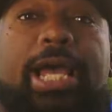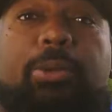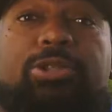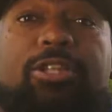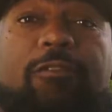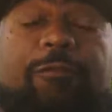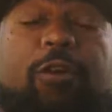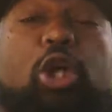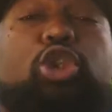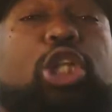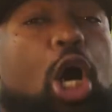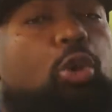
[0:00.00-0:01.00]
he was the
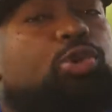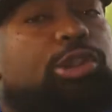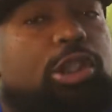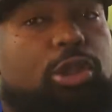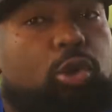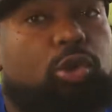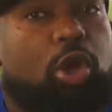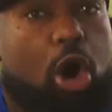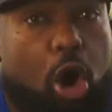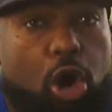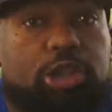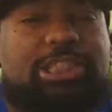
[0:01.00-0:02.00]
first coach to lose
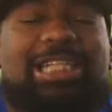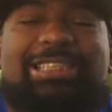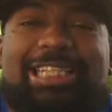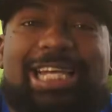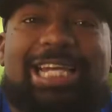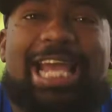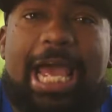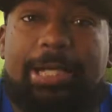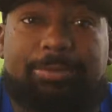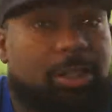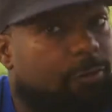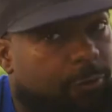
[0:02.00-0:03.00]
all 16
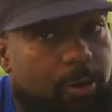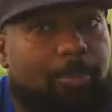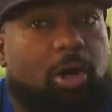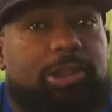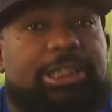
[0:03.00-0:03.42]
games in a football